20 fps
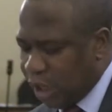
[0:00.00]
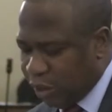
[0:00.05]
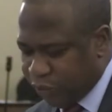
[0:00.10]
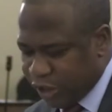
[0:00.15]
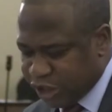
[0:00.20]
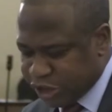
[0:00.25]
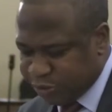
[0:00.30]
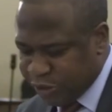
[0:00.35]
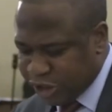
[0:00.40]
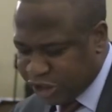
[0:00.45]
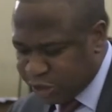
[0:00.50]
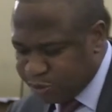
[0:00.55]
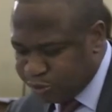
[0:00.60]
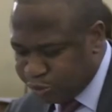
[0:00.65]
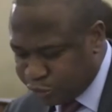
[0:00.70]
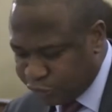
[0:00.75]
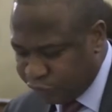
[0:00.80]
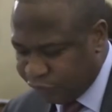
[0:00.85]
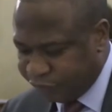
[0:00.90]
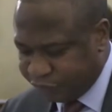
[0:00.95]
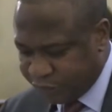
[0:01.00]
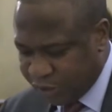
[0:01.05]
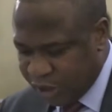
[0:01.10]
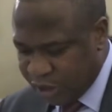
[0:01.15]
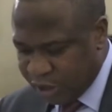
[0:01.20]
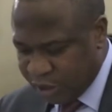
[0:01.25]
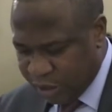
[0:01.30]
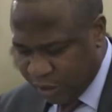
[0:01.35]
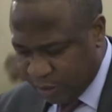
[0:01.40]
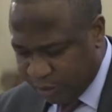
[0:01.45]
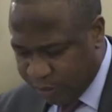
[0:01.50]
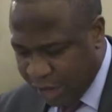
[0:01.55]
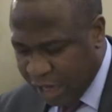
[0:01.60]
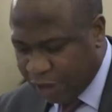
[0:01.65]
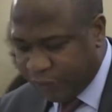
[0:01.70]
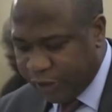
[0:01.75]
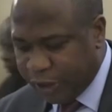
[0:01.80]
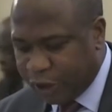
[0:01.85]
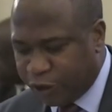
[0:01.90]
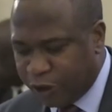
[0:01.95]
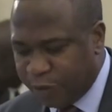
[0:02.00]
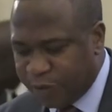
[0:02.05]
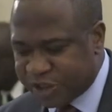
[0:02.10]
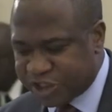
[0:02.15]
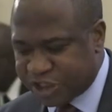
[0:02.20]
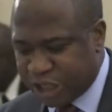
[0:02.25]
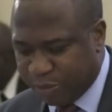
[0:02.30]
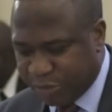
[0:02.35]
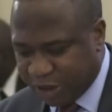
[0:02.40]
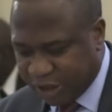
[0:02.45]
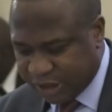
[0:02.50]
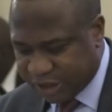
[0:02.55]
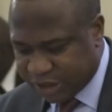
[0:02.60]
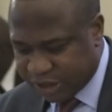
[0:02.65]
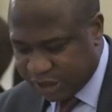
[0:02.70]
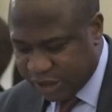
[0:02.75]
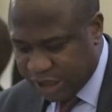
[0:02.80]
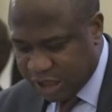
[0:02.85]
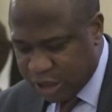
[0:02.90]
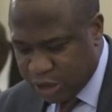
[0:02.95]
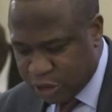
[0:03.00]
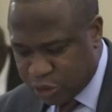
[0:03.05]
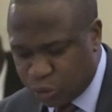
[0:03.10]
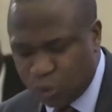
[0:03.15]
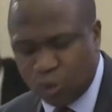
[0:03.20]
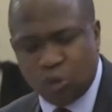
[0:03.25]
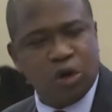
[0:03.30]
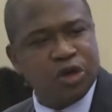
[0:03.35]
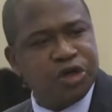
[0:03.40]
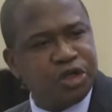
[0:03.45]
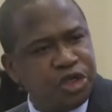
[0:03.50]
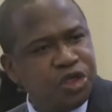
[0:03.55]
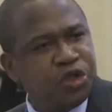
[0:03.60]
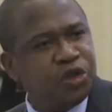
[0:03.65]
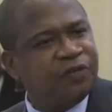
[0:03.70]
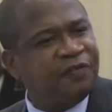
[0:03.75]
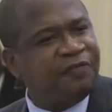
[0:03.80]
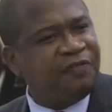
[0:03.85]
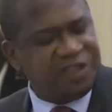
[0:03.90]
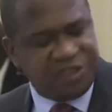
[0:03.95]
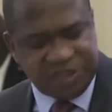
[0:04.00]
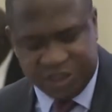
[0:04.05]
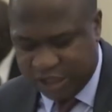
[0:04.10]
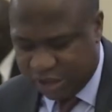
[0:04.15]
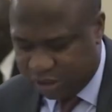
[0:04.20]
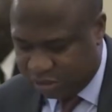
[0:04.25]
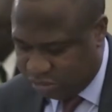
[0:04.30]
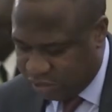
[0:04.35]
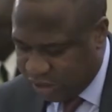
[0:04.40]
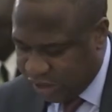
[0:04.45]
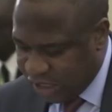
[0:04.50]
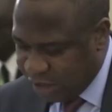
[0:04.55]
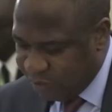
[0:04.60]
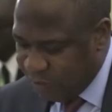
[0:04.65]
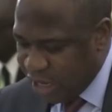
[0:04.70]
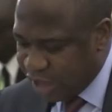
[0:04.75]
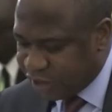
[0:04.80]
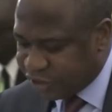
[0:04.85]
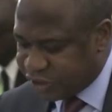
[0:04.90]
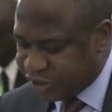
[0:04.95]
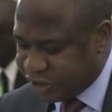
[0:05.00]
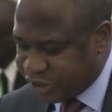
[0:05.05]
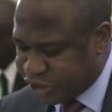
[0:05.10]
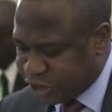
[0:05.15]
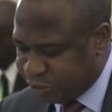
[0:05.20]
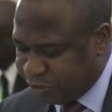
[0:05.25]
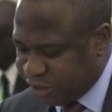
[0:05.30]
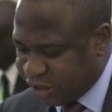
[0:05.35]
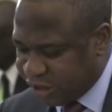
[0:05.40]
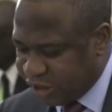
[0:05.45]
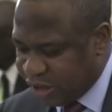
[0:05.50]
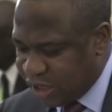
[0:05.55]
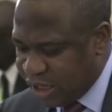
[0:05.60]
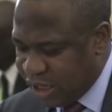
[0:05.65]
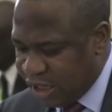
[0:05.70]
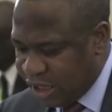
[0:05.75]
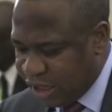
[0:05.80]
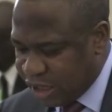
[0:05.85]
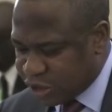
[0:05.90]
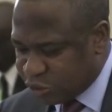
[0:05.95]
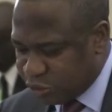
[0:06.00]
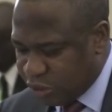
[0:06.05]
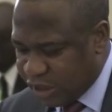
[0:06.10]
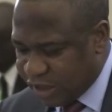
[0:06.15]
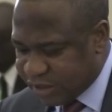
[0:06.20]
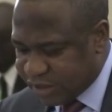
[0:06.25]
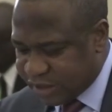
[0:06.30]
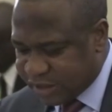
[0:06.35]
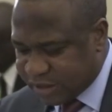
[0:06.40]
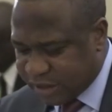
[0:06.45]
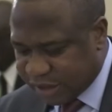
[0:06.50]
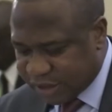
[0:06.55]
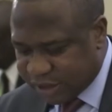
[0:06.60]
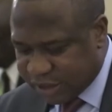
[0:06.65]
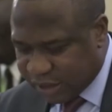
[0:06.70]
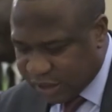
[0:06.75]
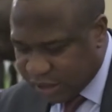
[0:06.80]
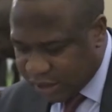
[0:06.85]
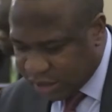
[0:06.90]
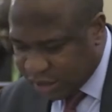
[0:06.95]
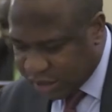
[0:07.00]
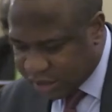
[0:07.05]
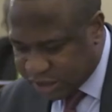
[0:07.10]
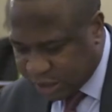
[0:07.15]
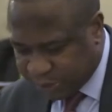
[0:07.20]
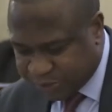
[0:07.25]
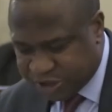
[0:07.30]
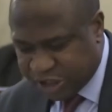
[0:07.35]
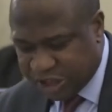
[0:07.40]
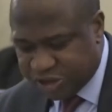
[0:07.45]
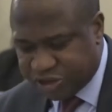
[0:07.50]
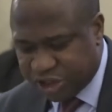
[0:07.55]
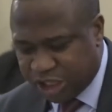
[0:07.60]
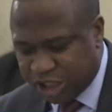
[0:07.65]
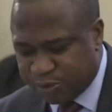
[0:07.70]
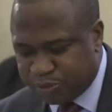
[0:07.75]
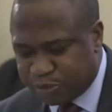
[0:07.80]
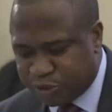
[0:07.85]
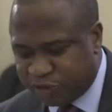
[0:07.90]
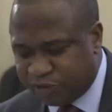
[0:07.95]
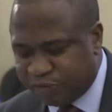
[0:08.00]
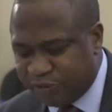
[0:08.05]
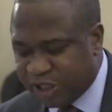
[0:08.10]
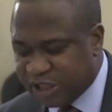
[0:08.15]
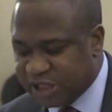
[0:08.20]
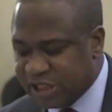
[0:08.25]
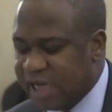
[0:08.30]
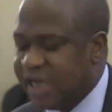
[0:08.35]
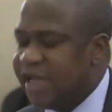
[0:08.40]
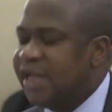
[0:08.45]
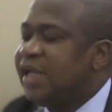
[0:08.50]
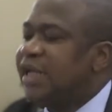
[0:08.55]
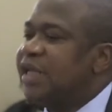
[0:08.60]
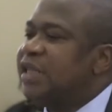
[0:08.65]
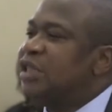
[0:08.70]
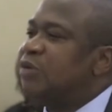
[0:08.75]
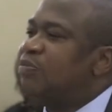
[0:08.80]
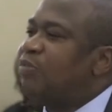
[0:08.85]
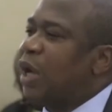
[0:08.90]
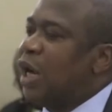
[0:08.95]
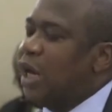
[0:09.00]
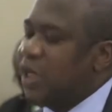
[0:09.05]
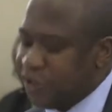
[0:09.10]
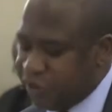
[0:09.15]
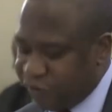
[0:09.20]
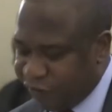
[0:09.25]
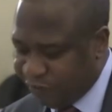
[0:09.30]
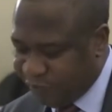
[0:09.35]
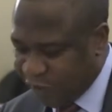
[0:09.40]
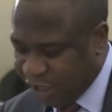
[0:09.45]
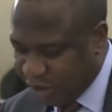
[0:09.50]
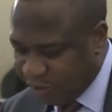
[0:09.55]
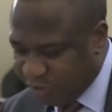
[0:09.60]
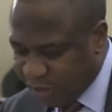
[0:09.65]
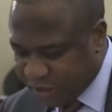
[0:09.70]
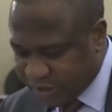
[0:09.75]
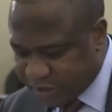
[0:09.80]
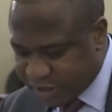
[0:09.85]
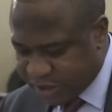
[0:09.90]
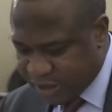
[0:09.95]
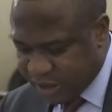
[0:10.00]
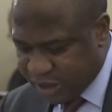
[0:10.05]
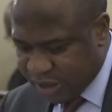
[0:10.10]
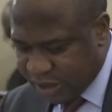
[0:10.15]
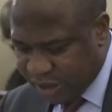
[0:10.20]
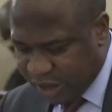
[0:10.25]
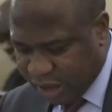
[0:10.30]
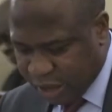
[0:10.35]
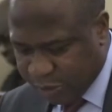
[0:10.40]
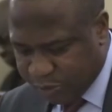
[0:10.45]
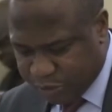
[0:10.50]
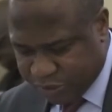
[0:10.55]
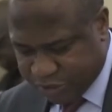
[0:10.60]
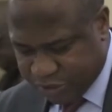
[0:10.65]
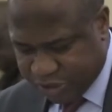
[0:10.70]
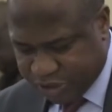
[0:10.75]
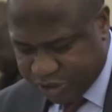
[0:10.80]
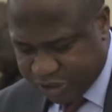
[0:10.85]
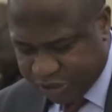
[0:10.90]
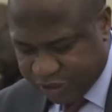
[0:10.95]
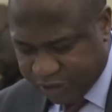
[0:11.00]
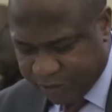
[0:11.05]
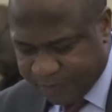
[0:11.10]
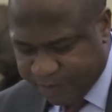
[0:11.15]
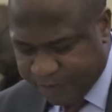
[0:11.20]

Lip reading: we expect improved macroeconomic stability through continued fiscal and monetary discipline, as well as a substantial improvement in the balance of payments position.